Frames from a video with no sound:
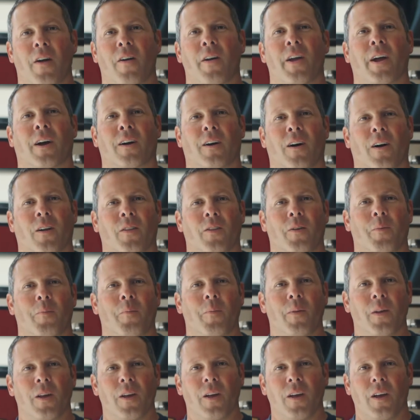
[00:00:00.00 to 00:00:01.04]
area called them.
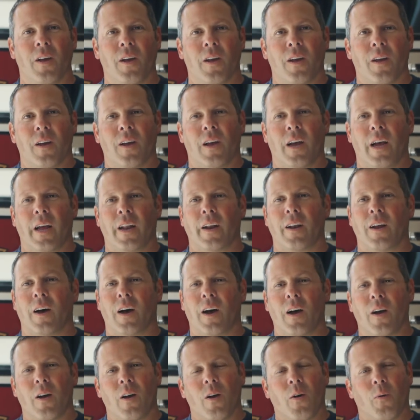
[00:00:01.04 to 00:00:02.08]
And
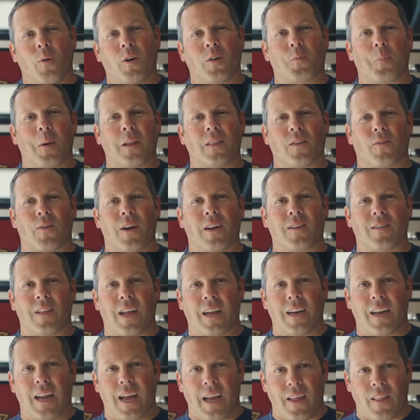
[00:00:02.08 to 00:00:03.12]
we spent the rest of
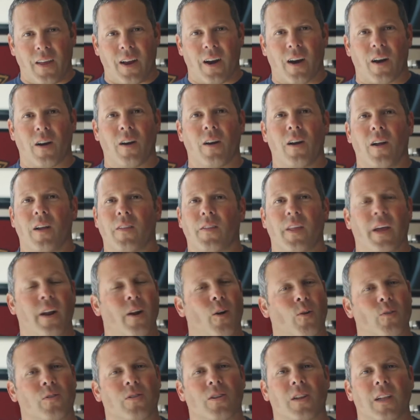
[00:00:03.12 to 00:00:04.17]
that day there. They
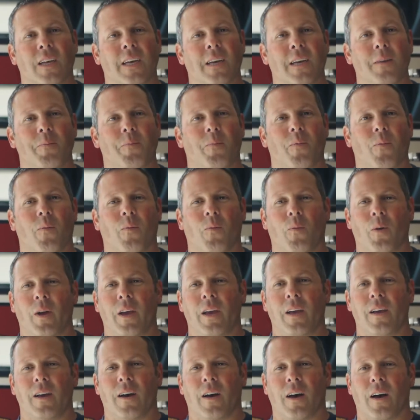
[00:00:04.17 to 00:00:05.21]
don't sleep.
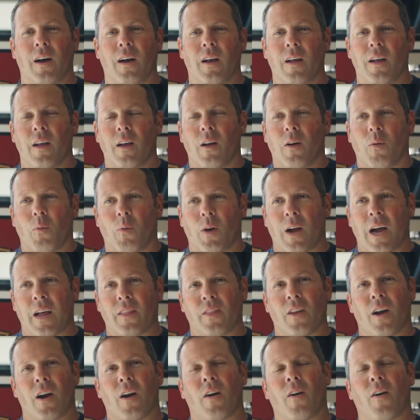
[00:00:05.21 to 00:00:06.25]
We got
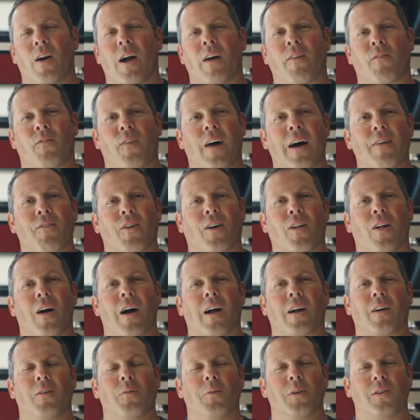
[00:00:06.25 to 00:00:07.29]
there around 5
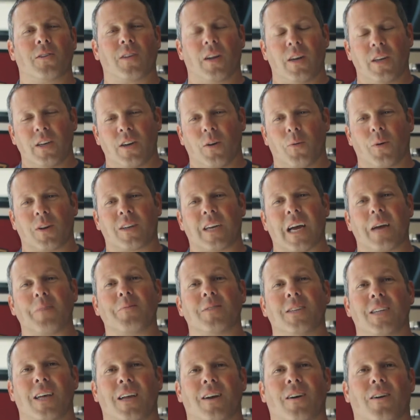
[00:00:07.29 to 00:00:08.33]
o'clock, and we said, "You know, what time's
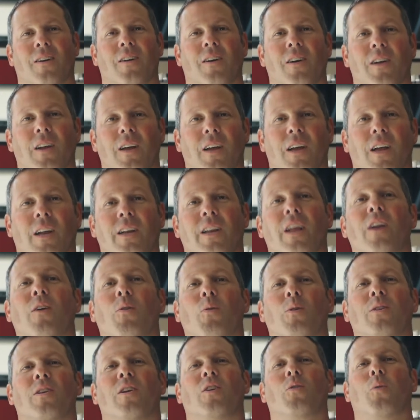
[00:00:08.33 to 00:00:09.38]
dinner?" And dinner
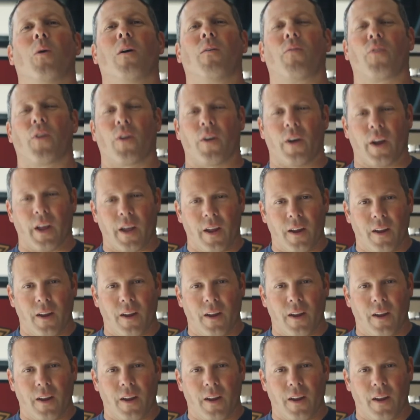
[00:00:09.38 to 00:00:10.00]
was at 12:30,